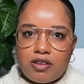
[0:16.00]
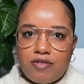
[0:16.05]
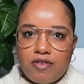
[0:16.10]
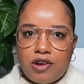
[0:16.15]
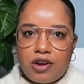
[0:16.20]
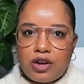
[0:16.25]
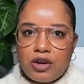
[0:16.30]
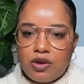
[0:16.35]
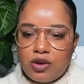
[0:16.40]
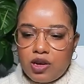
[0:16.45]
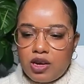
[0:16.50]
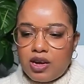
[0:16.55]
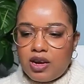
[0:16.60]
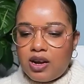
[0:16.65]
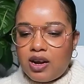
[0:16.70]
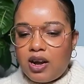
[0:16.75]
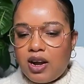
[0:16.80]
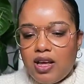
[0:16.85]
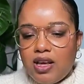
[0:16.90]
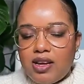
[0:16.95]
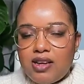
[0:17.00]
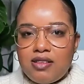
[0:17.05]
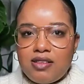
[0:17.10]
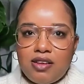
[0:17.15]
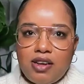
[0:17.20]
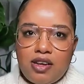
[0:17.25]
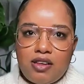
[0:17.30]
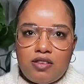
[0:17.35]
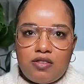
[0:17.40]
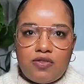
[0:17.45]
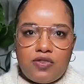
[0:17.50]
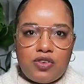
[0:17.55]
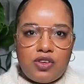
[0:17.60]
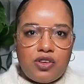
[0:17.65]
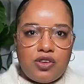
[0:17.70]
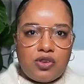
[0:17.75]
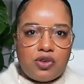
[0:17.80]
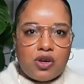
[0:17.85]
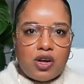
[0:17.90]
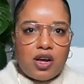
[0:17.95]
if you're new here. In today's
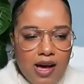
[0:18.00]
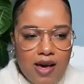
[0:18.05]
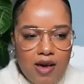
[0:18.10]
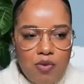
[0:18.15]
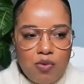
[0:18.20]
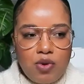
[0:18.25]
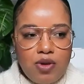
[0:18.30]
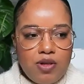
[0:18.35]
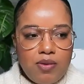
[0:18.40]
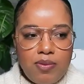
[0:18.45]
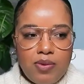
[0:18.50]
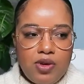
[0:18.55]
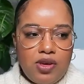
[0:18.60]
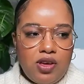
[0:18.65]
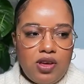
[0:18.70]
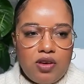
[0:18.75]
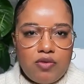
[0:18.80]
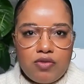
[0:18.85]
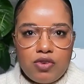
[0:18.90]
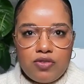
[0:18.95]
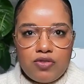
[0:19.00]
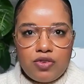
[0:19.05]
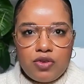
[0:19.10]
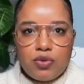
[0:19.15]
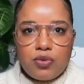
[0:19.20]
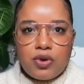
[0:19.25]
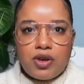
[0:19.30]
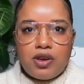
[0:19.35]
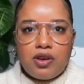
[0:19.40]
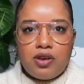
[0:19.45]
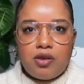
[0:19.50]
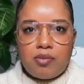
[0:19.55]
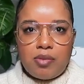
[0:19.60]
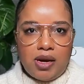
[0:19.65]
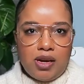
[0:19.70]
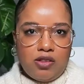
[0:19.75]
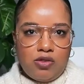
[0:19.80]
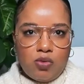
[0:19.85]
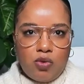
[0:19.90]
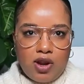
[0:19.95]
video, I will be reviewing
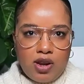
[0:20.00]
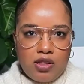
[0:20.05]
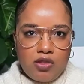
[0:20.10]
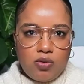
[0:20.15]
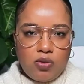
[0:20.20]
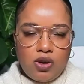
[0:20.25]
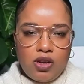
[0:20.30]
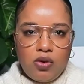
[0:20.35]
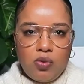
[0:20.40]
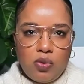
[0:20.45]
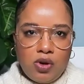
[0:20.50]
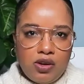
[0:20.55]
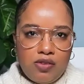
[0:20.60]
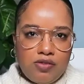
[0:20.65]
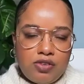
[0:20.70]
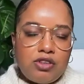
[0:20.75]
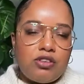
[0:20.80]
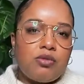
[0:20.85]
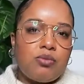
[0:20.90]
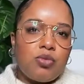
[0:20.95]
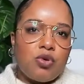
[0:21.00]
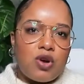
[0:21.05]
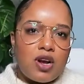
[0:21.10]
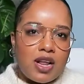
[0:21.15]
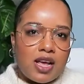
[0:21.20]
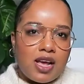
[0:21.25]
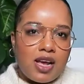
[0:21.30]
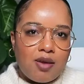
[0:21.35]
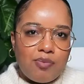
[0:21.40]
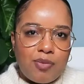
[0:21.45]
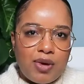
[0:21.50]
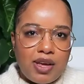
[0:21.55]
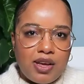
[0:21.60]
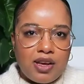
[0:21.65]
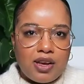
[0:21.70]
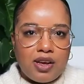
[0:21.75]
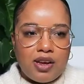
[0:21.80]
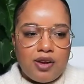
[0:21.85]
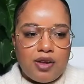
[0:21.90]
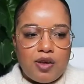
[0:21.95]
my 2021 vision board and
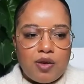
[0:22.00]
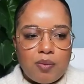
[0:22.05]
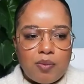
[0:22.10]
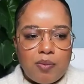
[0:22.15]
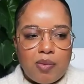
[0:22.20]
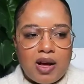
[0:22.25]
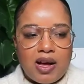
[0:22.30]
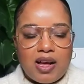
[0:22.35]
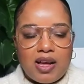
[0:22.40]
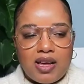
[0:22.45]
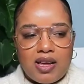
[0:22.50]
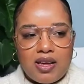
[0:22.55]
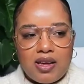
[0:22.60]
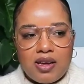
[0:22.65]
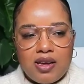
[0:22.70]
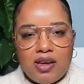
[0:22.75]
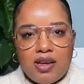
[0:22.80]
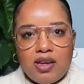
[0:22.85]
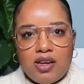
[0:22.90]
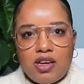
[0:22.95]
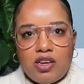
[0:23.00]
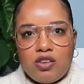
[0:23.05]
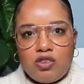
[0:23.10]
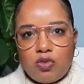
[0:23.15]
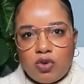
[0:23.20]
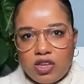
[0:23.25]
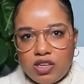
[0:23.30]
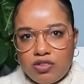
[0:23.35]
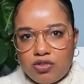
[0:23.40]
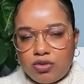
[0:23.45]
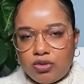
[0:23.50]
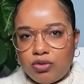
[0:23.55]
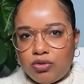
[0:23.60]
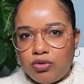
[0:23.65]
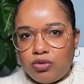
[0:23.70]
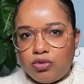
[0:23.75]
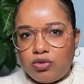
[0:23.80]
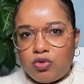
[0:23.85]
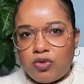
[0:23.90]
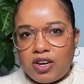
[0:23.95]
making my
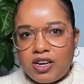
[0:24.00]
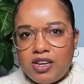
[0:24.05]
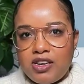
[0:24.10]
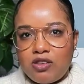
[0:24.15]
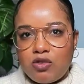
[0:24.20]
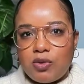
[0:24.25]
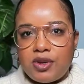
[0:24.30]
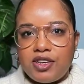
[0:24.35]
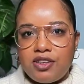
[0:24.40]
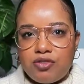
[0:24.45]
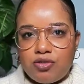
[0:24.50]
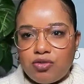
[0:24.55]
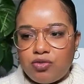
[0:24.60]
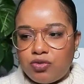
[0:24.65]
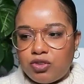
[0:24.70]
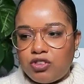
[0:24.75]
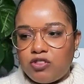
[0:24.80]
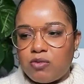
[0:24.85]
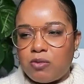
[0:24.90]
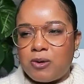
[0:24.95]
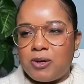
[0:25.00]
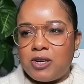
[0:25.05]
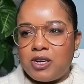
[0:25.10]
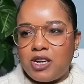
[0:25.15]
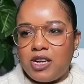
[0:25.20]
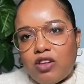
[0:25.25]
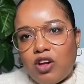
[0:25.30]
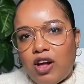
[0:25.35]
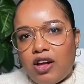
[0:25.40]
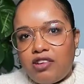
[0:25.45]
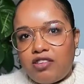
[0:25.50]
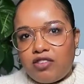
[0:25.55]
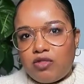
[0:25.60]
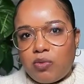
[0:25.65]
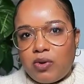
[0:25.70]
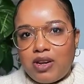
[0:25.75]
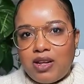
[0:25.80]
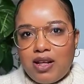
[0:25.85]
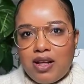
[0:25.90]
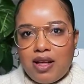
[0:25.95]
2022 vision board. So I just
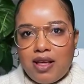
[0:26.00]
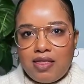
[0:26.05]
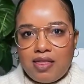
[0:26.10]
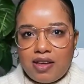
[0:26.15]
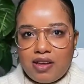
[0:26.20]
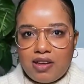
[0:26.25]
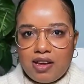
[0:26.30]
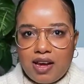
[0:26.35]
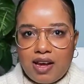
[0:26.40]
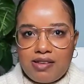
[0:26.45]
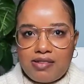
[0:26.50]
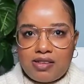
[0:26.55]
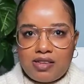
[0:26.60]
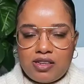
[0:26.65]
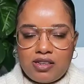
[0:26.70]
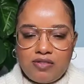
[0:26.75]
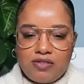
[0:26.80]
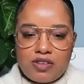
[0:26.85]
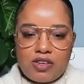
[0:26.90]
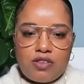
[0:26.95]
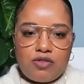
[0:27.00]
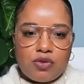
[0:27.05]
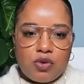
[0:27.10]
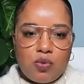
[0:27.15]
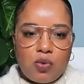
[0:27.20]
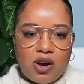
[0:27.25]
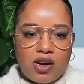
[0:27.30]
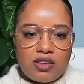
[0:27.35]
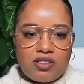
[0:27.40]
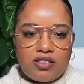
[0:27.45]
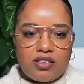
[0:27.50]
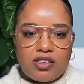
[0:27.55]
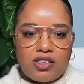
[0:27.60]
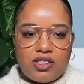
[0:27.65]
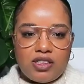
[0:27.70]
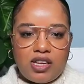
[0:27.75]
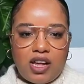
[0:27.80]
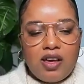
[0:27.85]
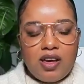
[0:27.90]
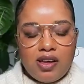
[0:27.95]
want to thank you guys in advance for
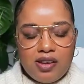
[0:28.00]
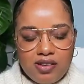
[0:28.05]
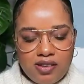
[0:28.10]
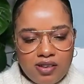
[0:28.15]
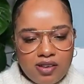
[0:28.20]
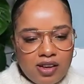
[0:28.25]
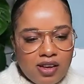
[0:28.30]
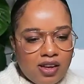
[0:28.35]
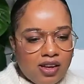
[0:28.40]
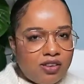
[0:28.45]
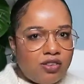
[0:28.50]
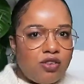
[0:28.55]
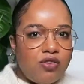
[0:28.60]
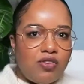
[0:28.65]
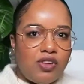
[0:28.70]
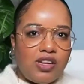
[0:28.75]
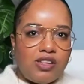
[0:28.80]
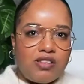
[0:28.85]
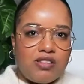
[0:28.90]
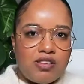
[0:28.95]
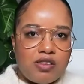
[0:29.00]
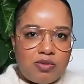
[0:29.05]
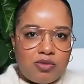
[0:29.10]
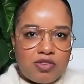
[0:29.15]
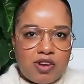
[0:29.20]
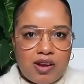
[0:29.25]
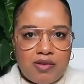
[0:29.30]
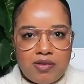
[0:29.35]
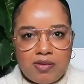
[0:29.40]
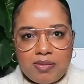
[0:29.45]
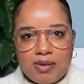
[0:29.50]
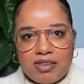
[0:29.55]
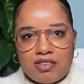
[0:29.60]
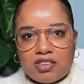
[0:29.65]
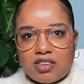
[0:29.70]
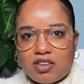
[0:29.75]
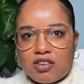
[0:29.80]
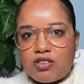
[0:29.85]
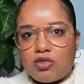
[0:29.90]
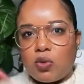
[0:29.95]
watching, and don't forget to subscribe to my
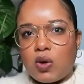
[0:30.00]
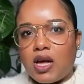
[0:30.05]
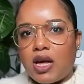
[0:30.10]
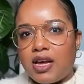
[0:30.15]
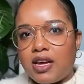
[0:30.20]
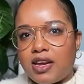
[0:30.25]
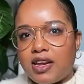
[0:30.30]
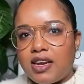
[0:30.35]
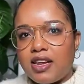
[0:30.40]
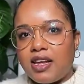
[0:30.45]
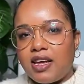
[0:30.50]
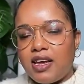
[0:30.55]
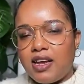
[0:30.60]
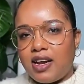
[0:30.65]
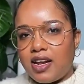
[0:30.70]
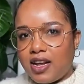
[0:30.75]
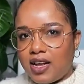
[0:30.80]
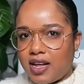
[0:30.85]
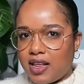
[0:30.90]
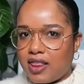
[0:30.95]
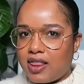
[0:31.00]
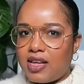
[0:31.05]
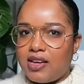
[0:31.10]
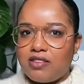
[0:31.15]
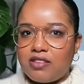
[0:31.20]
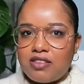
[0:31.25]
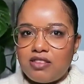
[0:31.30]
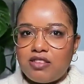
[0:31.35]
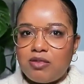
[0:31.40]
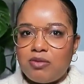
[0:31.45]
channel so I can hit 1,000